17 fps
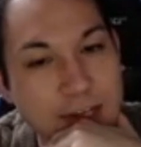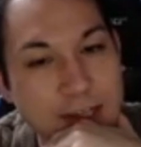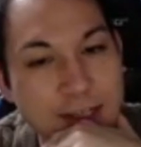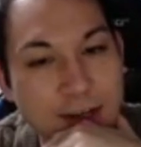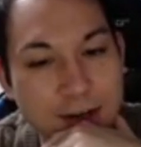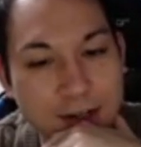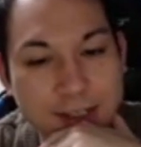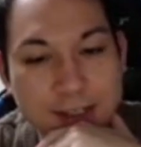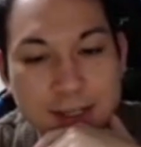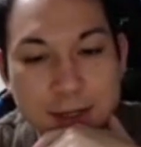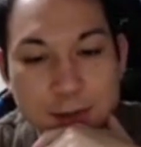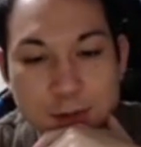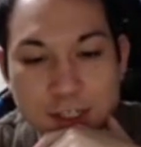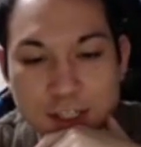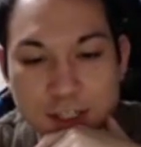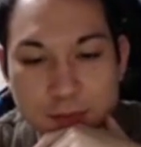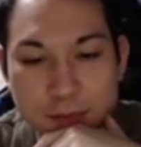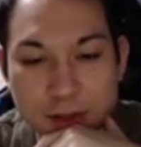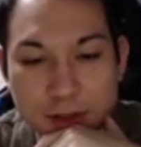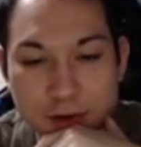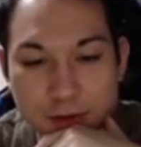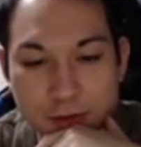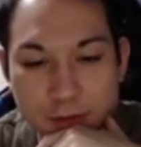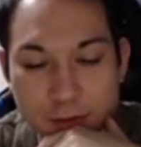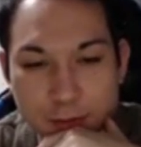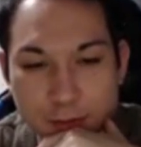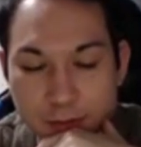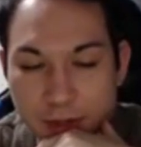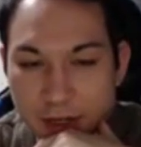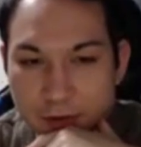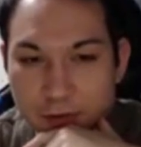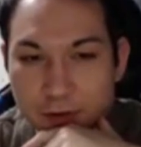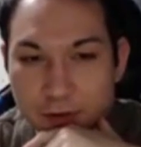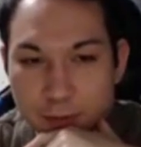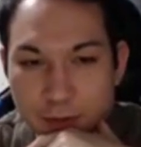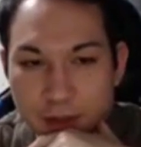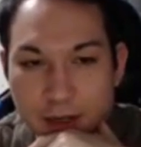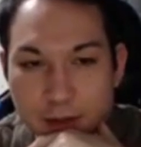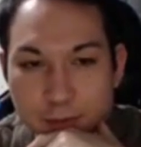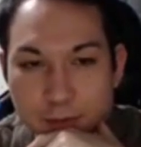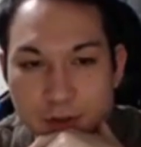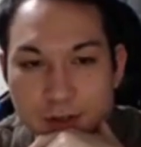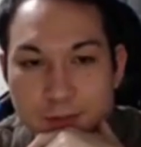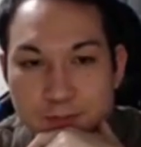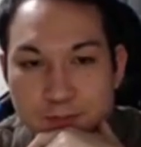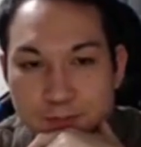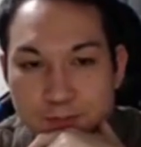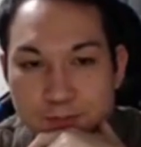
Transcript: It's hard to say which is better for black, but